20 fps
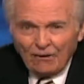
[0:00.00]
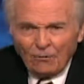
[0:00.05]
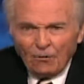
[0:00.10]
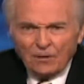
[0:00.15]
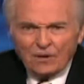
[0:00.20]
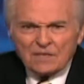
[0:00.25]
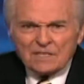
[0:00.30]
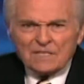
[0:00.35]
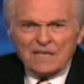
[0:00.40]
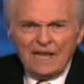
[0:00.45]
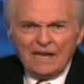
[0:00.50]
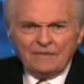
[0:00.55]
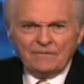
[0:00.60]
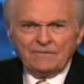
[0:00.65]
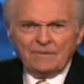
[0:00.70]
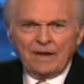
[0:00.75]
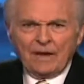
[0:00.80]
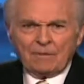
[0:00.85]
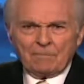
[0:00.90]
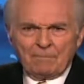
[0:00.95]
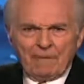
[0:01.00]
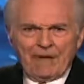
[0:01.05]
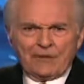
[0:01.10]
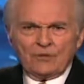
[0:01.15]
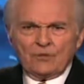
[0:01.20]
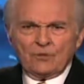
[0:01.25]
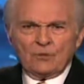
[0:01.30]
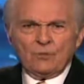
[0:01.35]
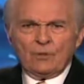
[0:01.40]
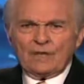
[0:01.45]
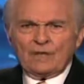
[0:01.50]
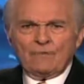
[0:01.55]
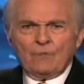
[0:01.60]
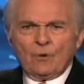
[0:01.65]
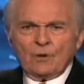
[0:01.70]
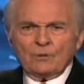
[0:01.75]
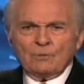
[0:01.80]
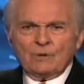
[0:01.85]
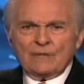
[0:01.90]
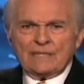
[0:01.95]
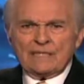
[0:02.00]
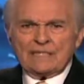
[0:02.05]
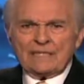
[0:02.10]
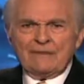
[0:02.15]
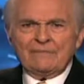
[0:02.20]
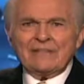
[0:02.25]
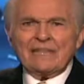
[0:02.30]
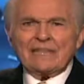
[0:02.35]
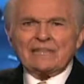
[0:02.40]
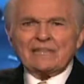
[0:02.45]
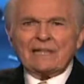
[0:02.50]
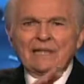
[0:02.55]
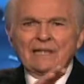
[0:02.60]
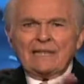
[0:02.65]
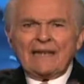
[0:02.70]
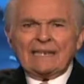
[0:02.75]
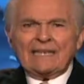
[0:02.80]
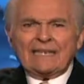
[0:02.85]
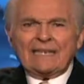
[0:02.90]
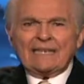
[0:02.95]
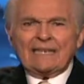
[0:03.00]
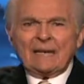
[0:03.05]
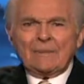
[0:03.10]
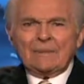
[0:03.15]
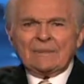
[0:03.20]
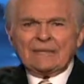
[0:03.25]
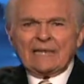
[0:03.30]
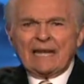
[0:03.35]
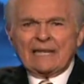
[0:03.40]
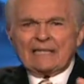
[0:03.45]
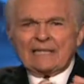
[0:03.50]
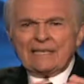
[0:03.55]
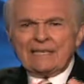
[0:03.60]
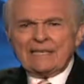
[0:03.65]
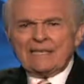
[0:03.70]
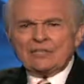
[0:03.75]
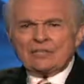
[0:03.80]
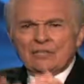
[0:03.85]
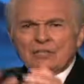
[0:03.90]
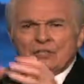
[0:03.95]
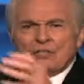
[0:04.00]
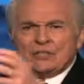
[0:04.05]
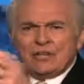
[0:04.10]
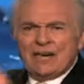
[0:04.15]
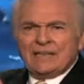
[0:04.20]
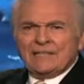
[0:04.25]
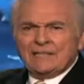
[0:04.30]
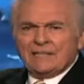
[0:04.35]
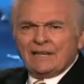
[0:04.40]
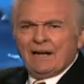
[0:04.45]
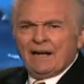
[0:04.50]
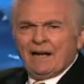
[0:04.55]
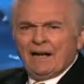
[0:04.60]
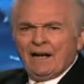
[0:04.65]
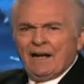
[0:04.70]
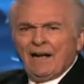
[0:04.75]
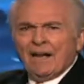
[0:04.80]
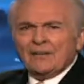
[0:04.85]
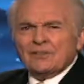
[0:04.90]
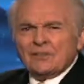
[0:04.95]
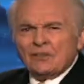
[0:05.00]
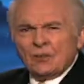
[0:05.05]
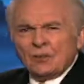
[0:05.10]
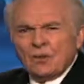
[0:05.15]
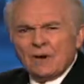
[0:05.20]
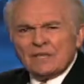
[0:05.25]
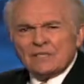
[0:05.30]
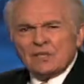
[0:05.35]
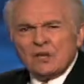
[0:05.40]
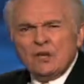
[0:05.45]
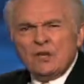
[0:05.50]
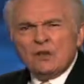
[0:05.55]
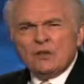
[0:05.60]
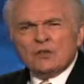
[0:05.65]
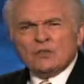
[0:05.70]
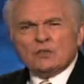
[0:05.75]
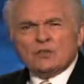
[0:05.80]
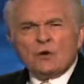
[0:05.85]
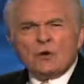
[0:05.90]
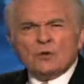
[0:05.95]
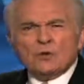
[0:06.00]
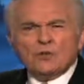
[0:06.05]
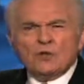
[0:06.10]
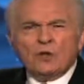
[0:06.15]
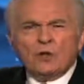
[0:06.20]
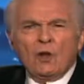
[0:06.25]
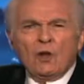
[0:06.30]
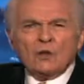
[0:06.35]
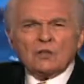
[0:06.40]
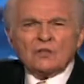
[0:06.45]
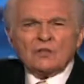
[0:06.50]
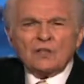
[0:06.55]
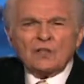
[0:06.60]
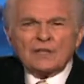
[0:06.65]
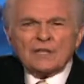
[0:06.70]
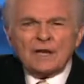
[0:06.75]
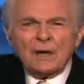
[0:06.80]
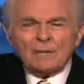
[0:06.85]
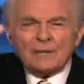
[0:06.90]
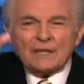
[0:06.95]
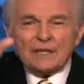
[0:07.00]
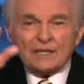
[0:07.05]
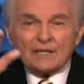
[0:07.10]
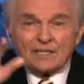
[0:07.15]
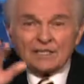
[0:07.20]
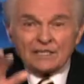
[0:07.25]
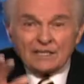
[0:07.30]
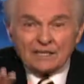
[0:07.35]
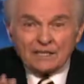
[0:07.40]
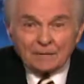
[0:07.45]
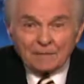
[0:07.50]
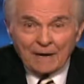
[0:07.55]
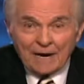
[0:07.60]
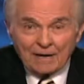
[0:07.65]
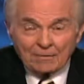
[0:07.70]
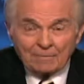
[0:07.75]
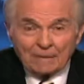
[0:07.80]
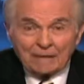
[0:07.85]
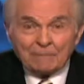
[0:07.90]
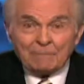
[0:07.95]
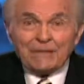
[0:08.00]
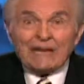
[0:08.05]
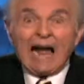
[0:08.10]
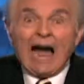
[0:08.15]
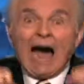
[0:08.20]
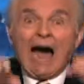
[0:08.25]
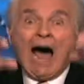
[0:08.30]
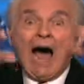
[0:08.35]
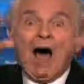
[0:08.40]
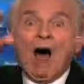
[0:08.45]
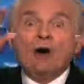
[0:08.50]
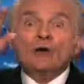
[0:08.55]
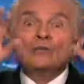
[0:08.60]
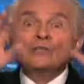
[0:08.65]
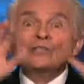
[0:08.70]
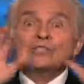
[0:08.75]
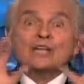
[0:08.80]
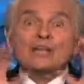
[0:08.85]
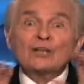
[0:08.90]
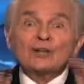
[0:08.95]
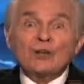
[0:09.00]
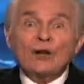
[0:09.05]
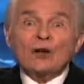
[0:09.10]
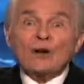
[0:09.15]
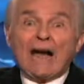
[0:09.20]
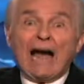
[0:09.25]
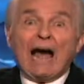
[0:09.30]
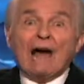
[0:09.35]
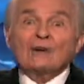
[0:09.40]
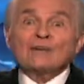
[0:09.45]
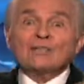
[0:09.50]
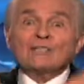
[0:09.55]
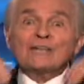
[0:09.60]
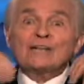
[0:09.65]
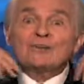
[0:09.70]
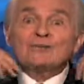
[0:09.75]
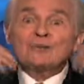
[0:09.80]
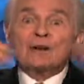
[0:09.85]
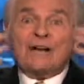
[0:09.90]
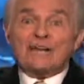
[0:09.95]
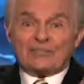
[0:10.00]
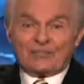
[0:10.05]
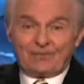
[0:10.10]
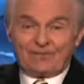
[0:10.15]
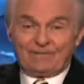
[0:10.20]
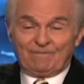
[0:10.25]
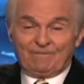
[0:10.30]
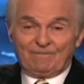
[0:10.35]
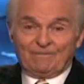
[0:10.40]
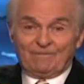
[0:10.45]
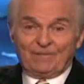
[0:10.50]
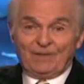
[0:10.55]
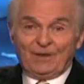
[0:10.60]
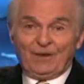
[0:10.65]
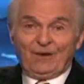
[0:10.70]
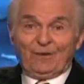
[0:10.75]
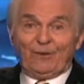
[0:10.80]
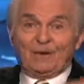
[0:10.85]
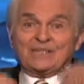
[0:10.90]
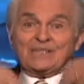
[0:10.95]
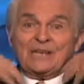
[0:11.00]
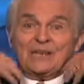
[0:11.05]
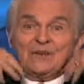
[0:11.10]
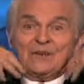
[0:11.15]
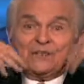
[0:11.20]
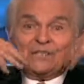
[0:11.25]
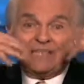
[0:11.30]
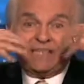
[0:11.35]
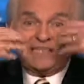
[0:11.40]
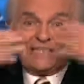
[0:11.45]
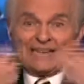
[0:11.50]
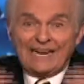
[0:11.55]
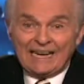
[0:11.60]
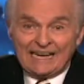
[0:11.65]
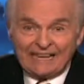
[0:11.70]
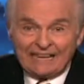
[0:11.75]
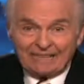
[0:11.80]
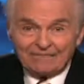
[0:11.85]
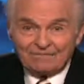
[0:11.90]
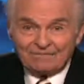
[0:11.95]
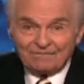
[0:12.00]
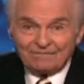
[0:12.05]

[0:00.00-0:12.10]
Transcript: Where is that found? Matthew 24:27, as the lightning cometh out of the east and shineth unto the west, so shall also the coming of the Son of Man be. But how does he look? How is he dressed? What's he going to say?